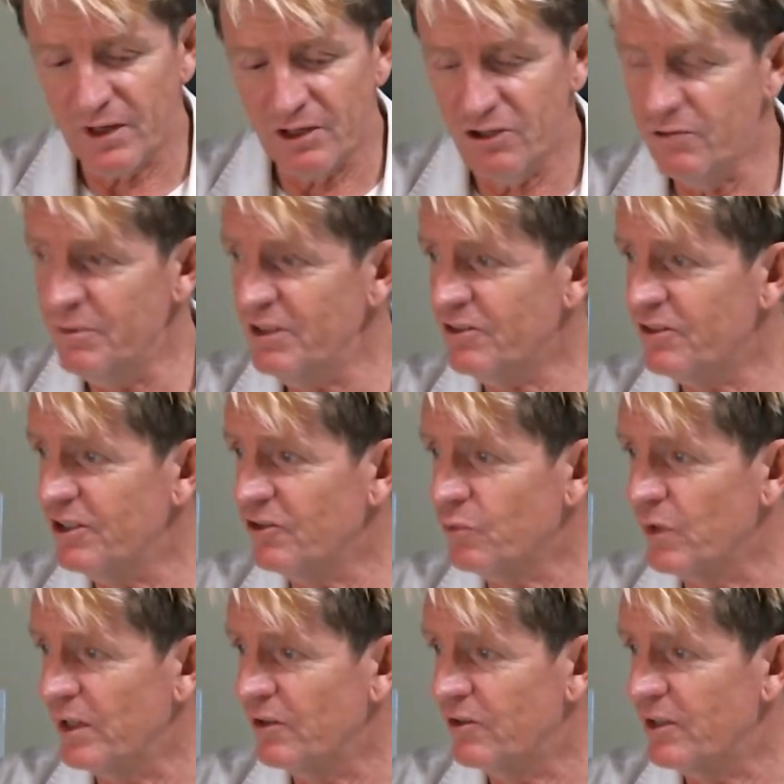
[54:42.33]
You missed
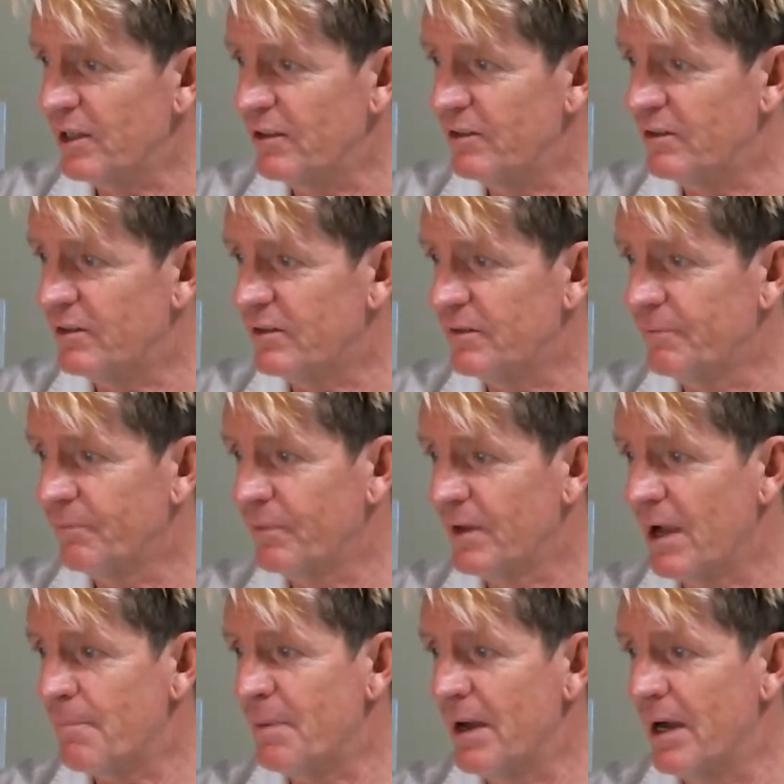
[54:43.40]
this one, says
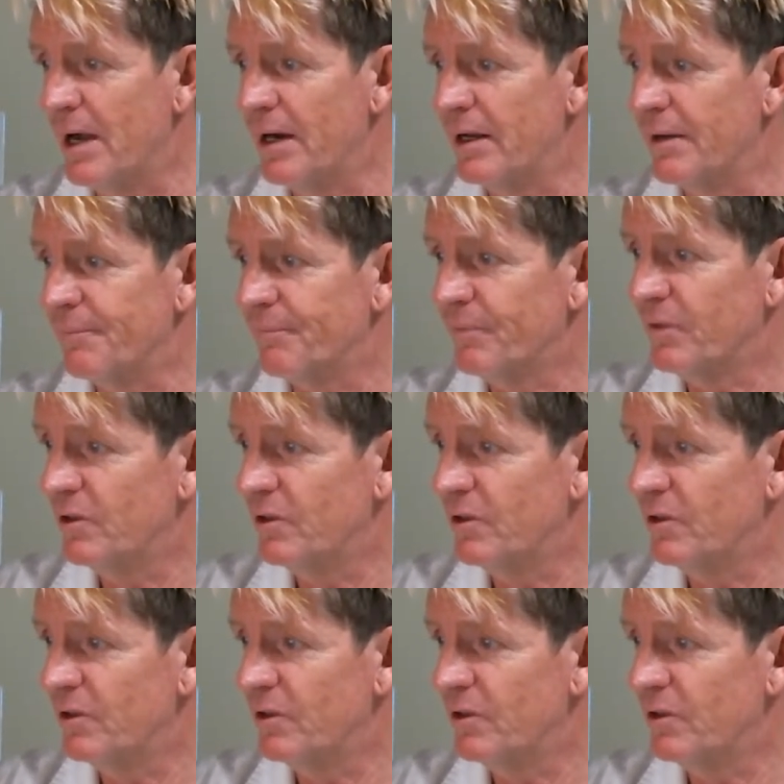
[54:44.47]
Apana.